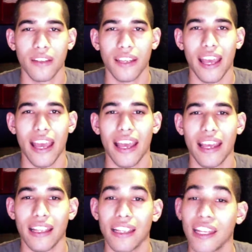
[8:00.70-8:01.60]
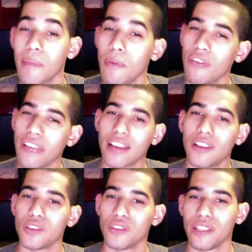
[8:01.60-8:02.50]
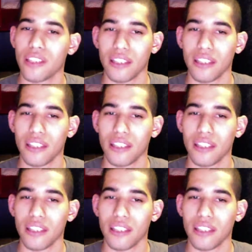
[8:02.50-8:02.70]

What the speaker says: and they both get close to each other.